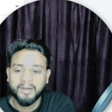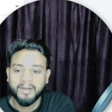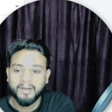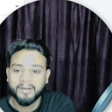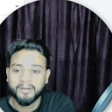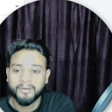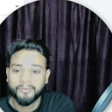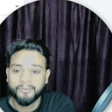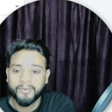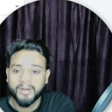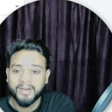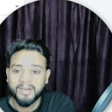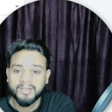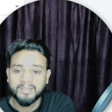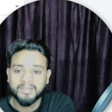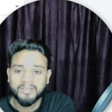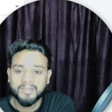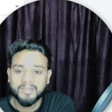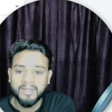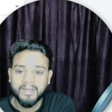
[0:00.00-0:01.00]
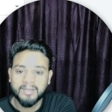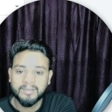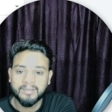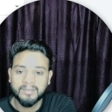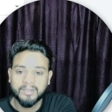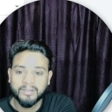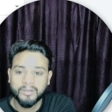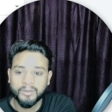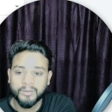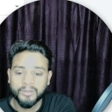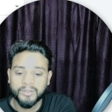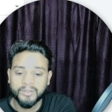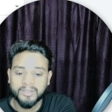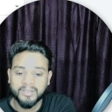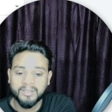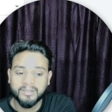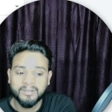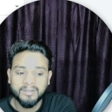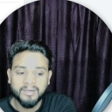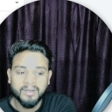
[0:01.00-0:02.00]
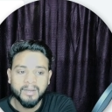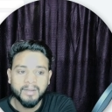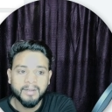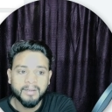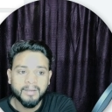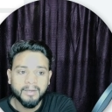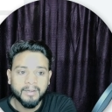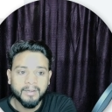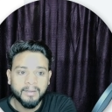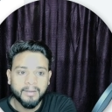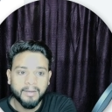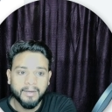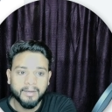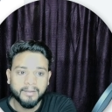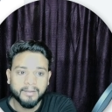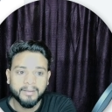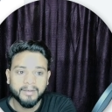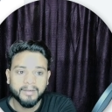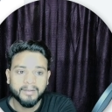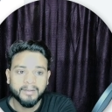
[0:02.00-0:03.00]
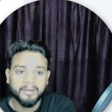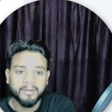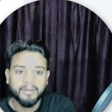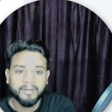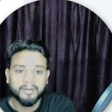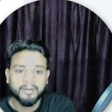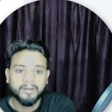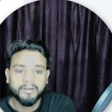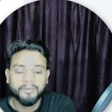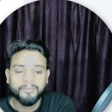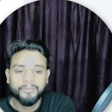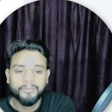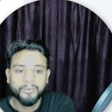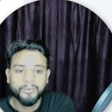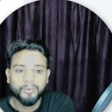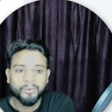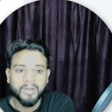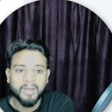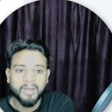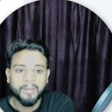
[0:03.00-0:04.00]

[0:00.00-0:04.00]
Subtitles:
and frequency ask a question. And here if you have